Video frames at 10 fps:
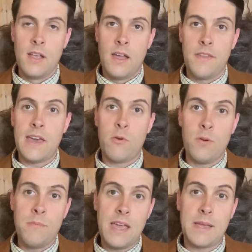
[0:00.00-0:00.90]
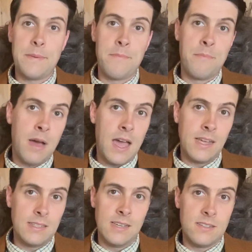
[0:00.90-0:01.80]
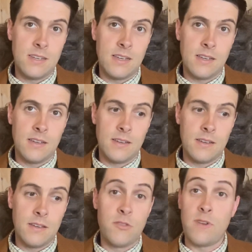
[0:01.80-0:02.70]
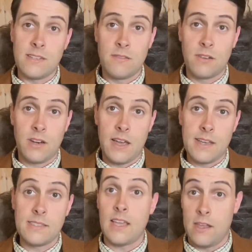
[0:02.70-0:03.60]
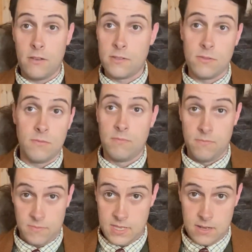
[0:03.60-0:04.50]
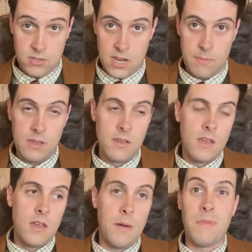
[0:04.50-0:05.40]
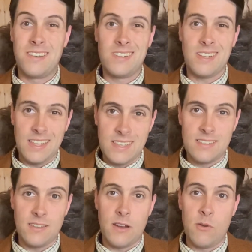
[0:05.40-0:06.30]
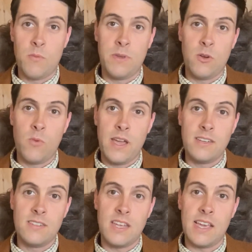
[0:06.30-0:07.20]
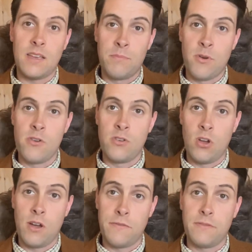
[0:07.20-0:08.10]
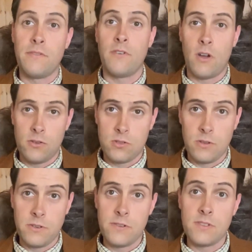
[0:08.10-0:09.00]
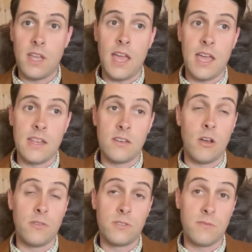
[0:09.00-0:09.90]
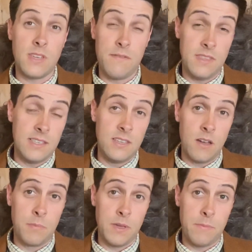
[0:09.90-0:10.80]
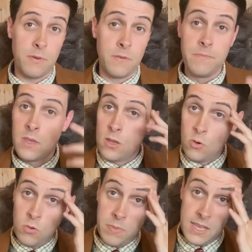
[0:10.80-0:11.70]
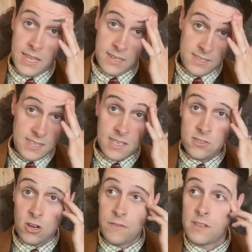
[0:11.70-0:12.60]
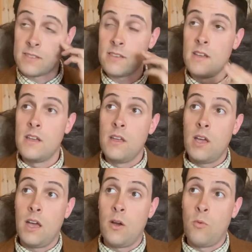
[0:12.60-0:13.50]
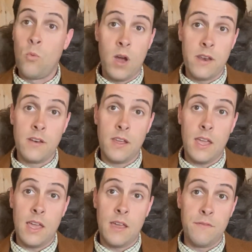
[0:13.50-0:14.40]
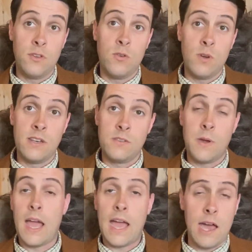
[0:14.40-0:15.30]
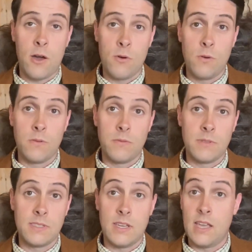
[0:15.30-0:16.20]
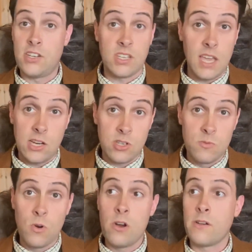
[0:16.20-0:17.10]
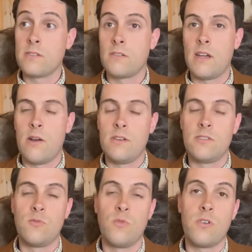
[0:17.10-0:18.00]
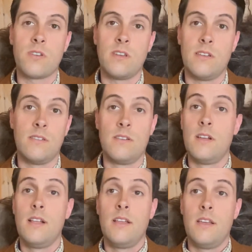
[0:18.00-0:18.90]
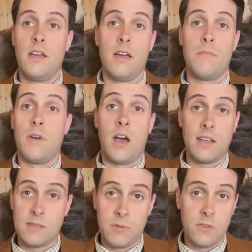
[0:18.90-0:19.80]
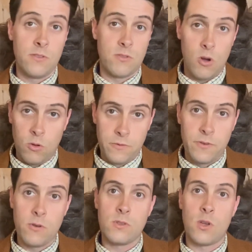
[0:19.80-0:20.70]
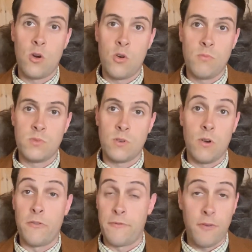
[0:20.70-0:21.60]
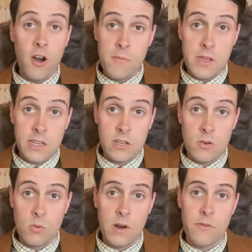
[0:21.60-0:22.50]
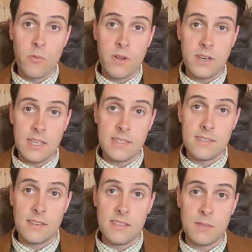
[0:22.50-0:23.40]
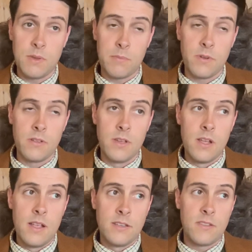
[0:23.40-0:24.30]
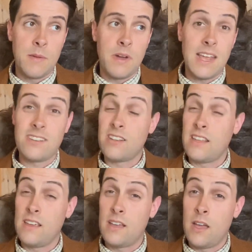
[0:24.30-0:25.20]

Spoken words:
that would make my teaching the rest of the class, and also, said Jamie, much easier. It would be a way to take a burden off of our shoulders and also give these young people who would be into said service, a view into how, let's say, education works, or how it is to work in hospitals or old folks' homes or farming or wherever one needs these people. So they might actually